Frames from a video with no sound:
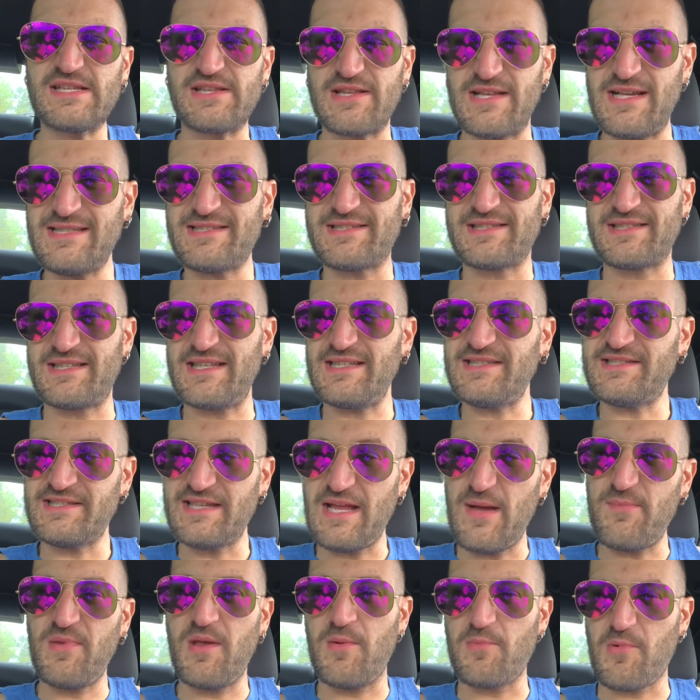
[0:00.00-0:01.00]
So that's that's
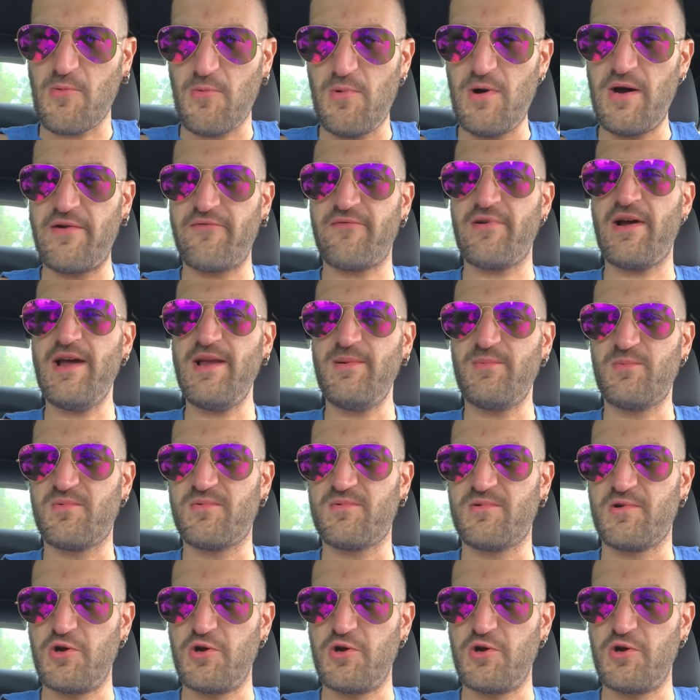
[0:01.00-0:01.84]
step number one, right?